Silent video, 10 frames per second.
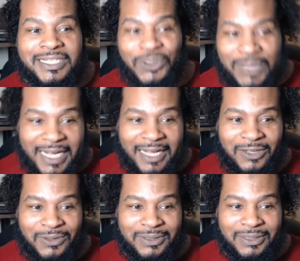So
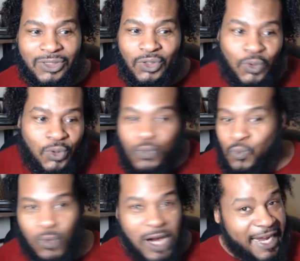now,
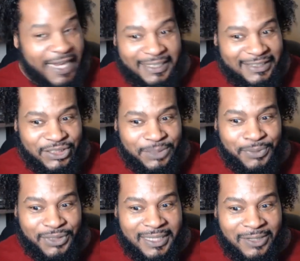why did you
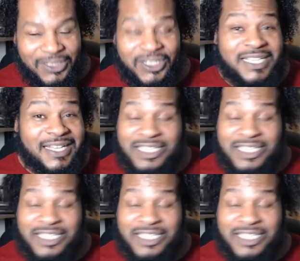put it out there?